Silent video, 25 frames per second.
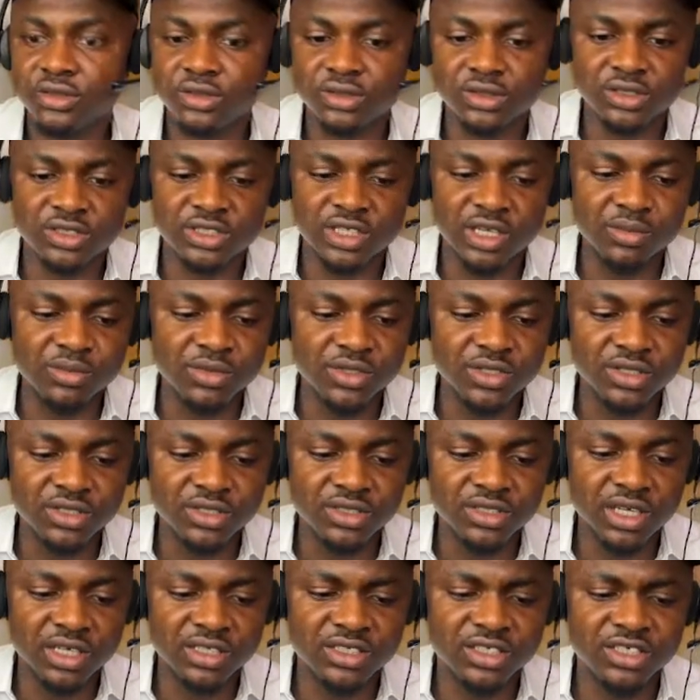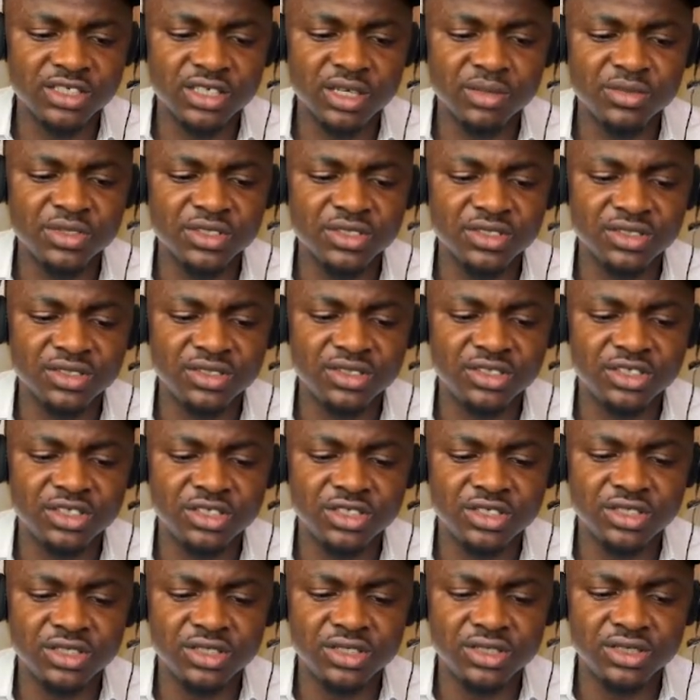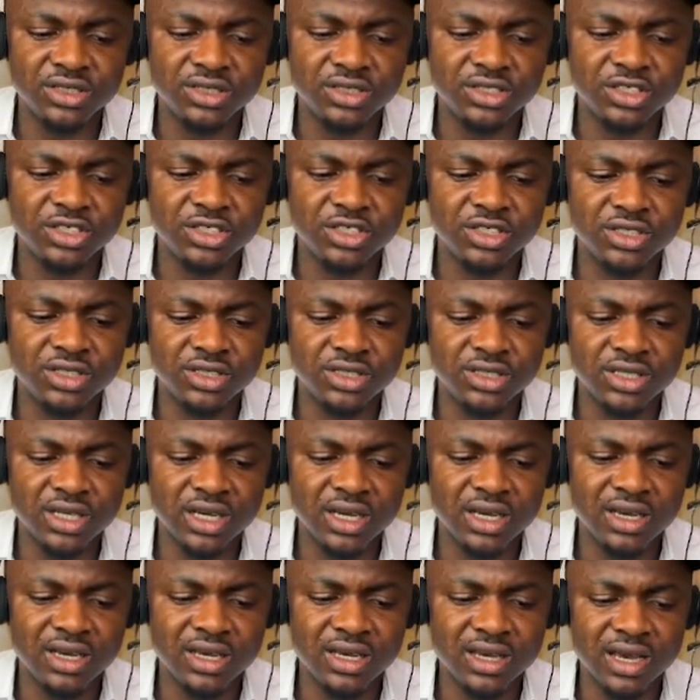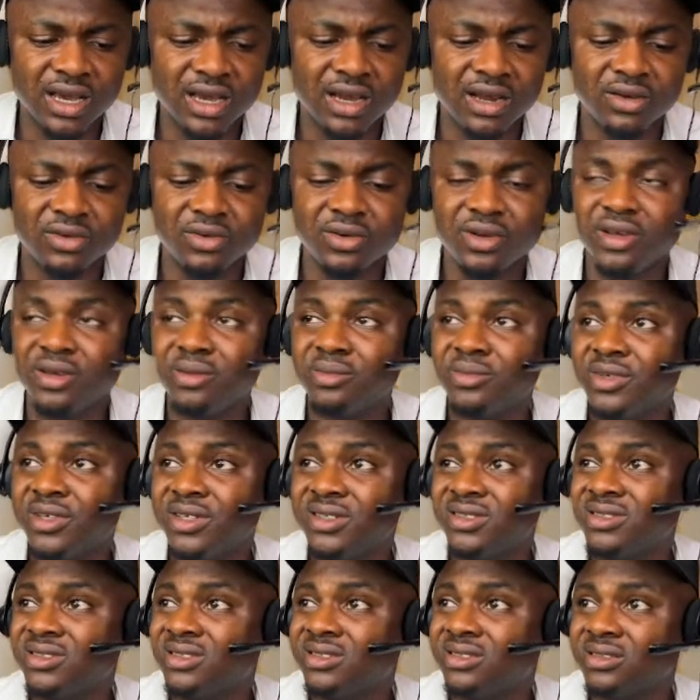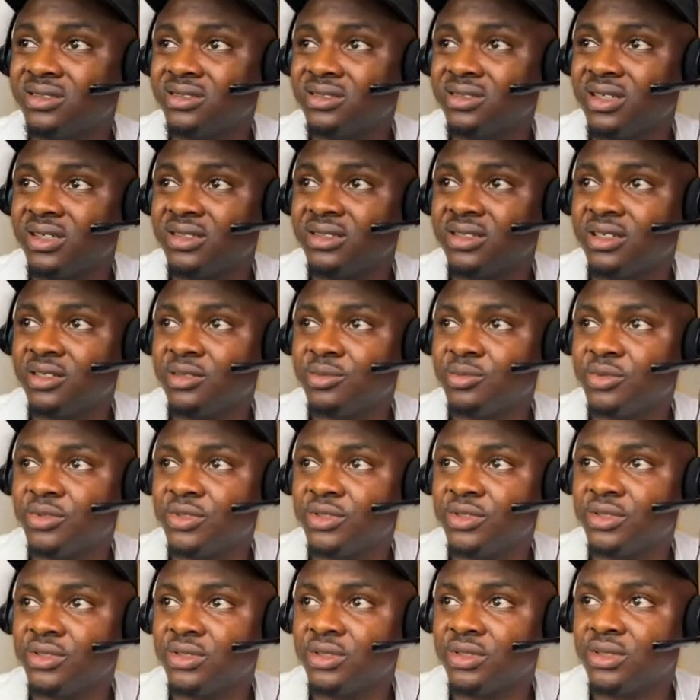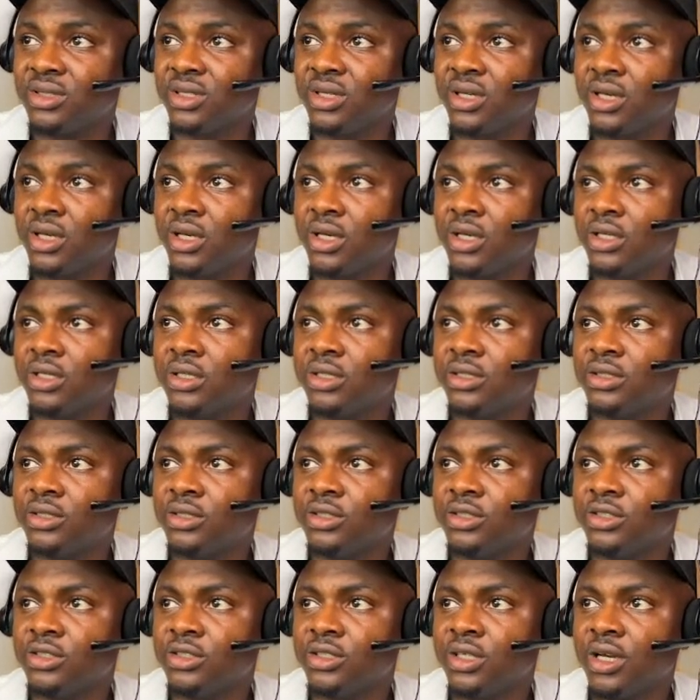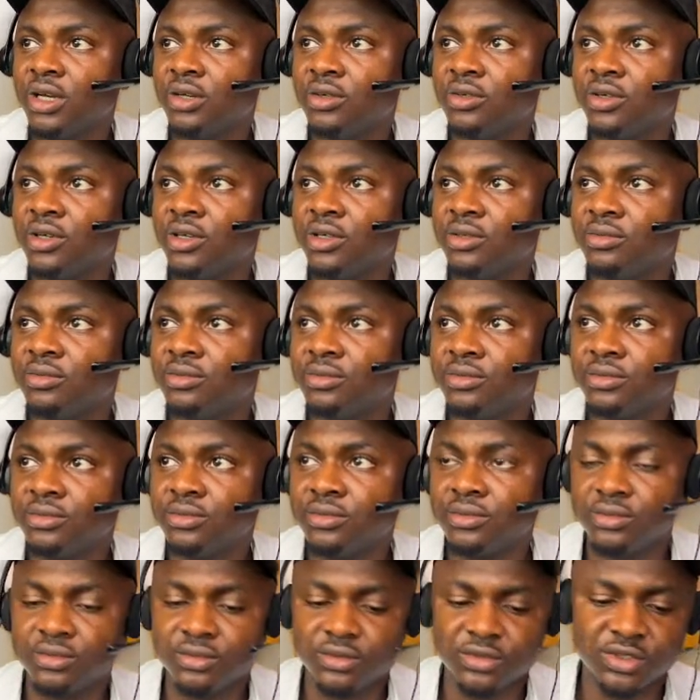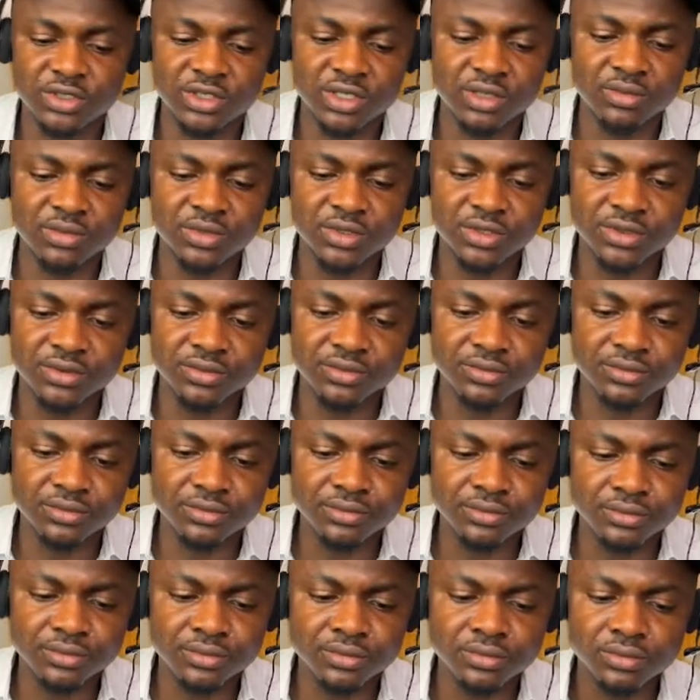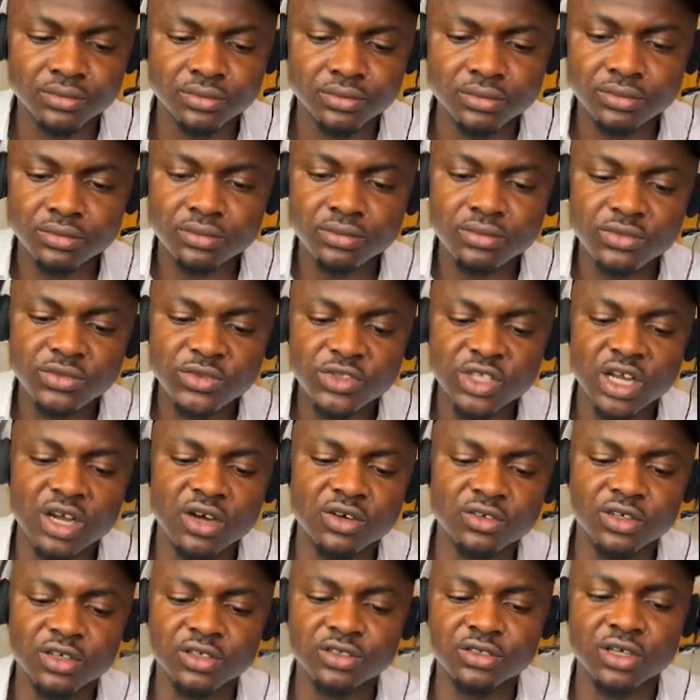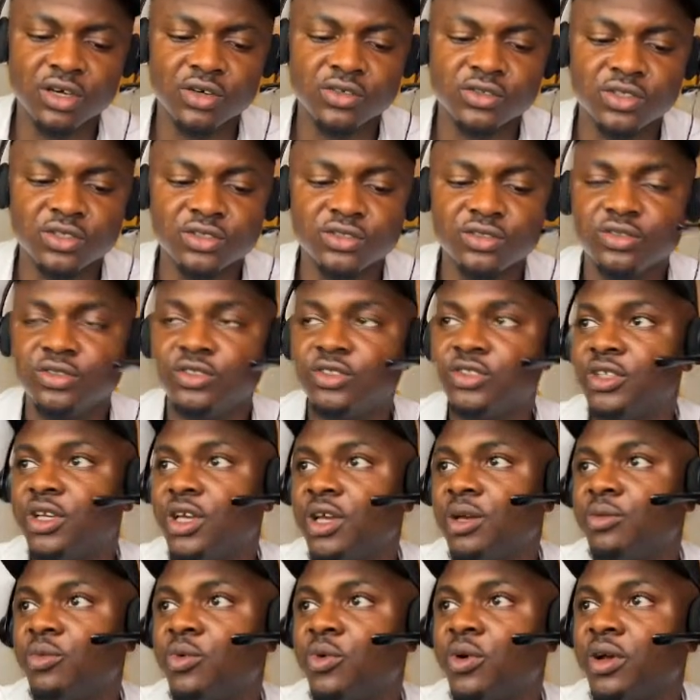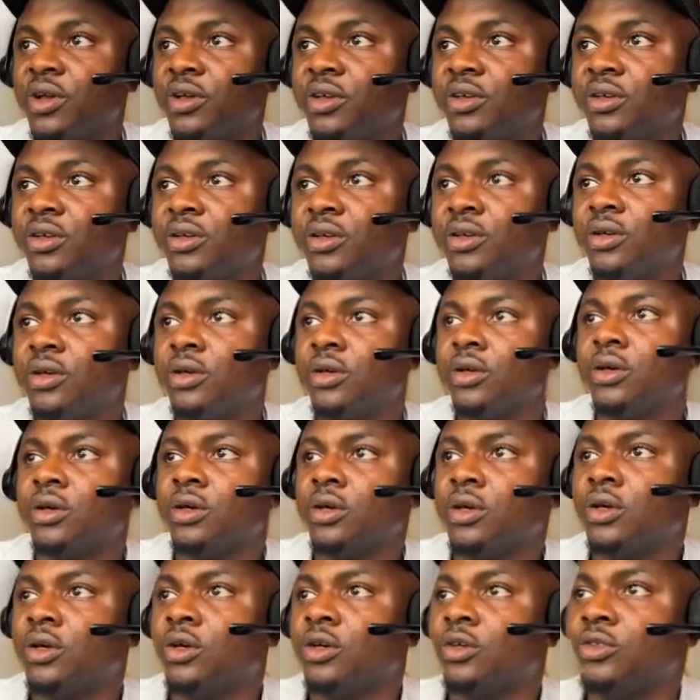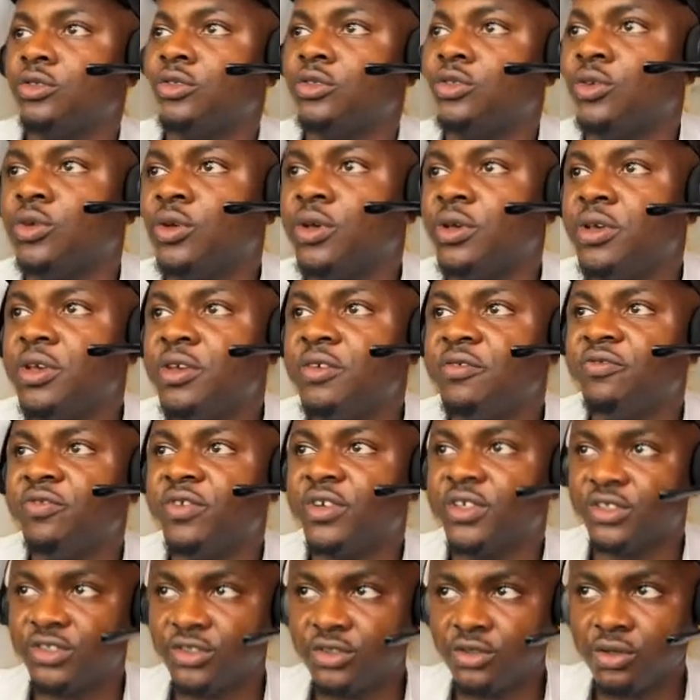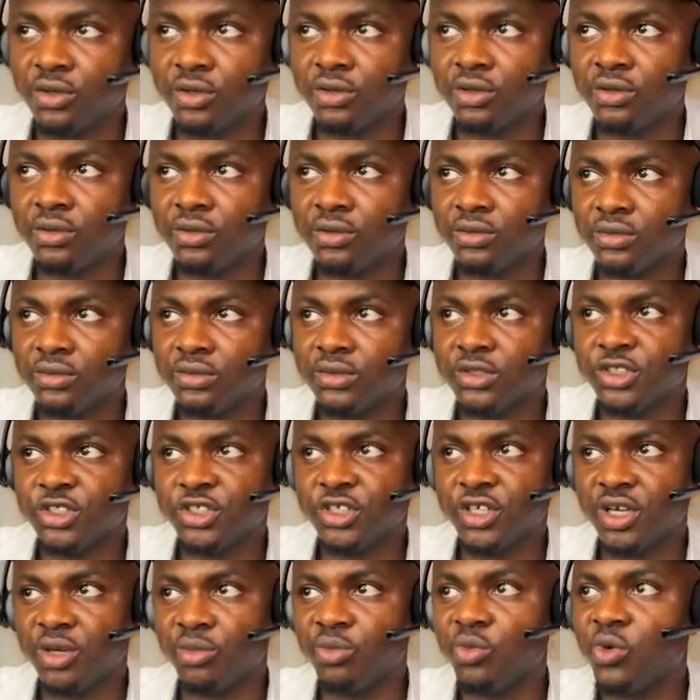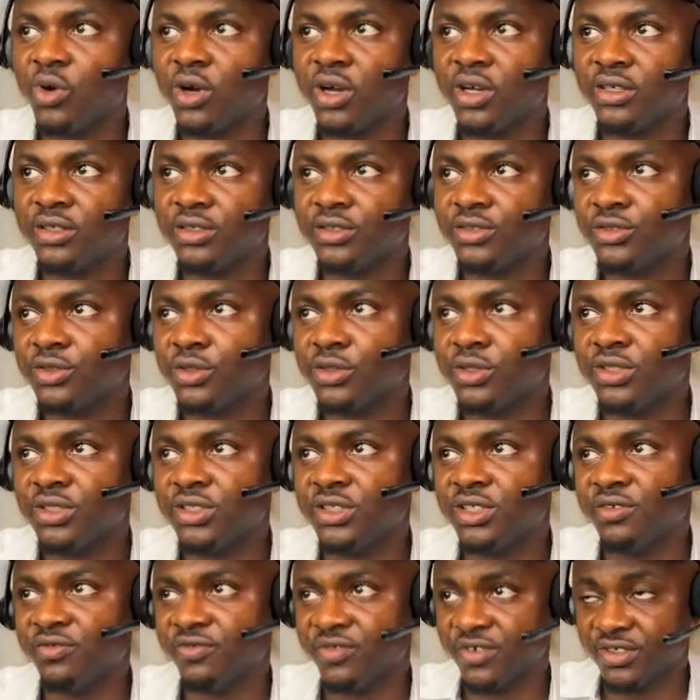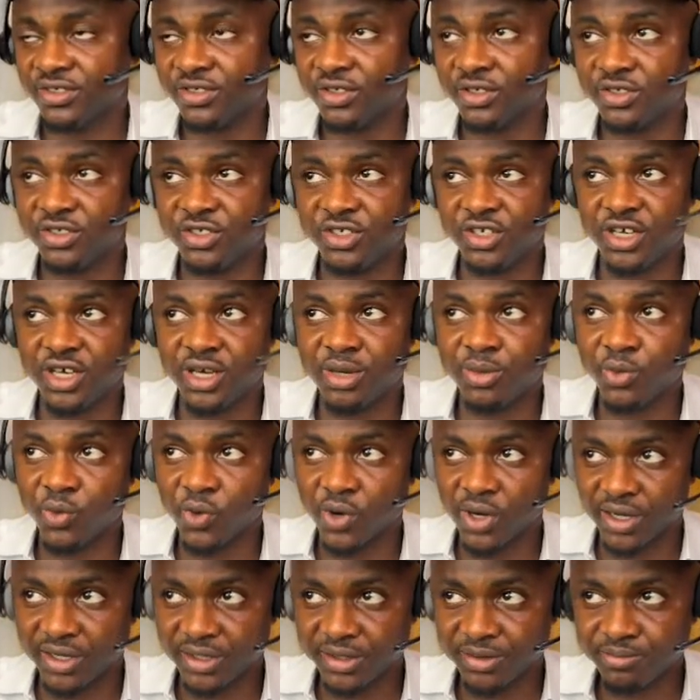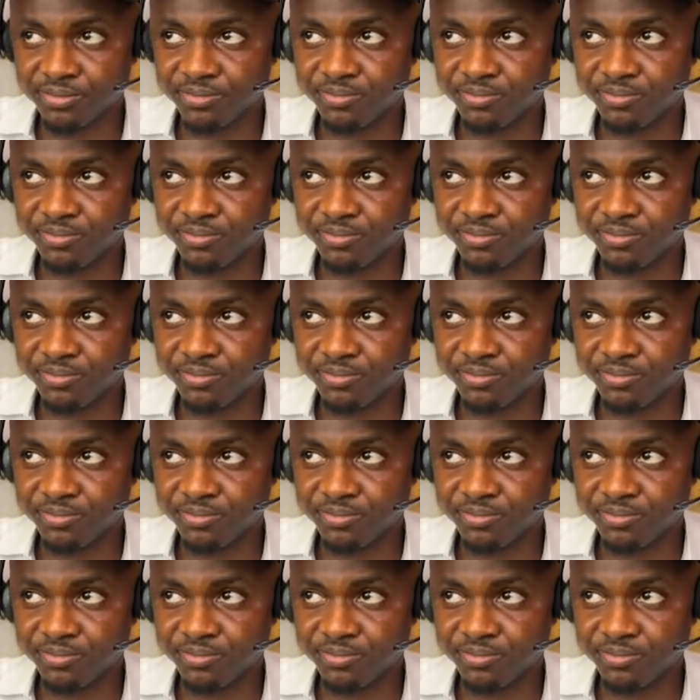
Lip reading: Germany. Germany is GRM, right? That's how they put it. GRM Germany. Although I'll just do GMY. So investor GMY. So this investor GMY